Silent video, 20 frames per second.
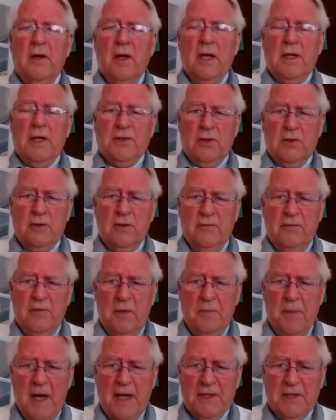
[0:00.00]
sort of
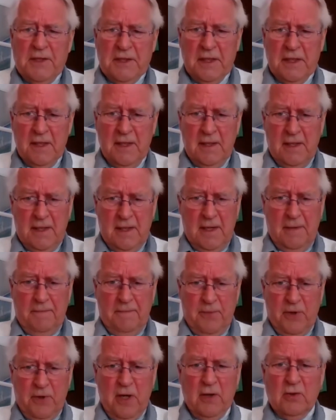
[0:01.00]
Vipassana
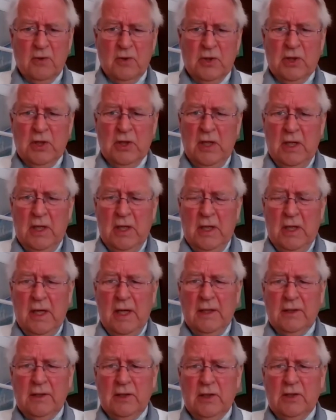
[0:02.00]
approach,
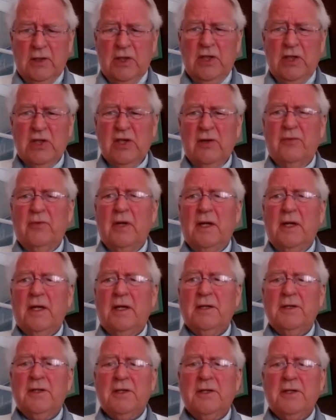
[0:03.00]
and she's not really
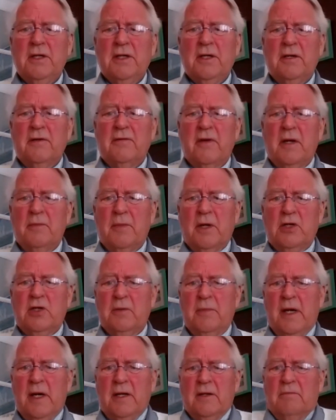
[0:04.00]
concerned very much
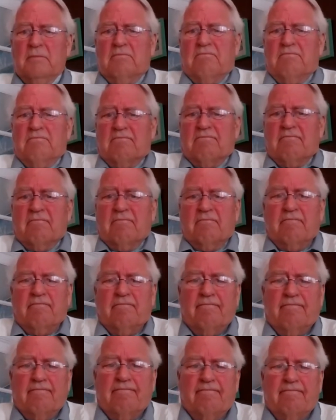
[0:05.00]
about
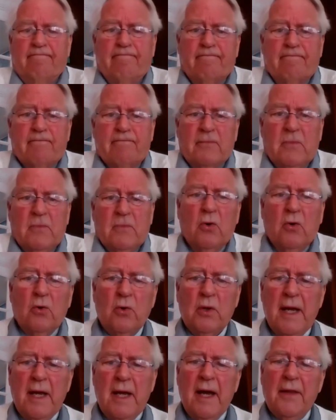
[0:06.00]

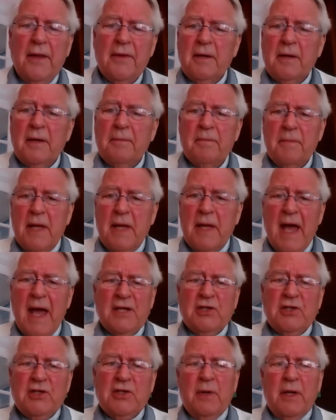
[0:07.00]
all the other
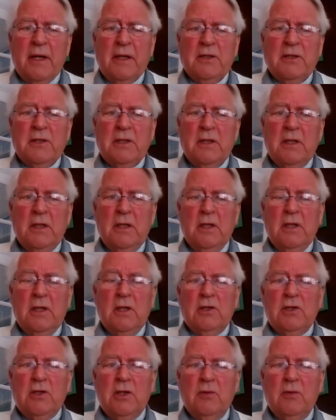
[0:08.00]
aspects.
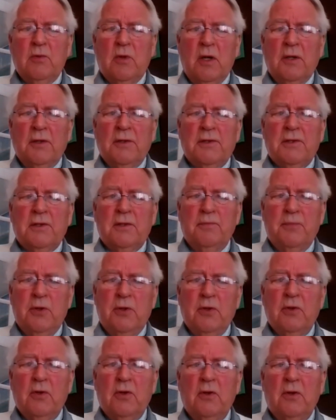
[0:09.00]
She wants the
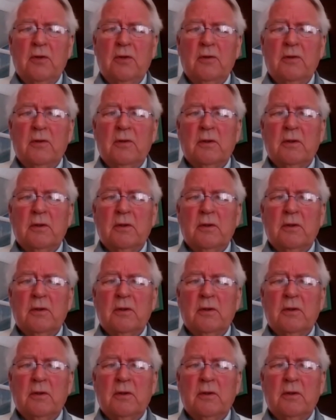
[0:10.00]
pure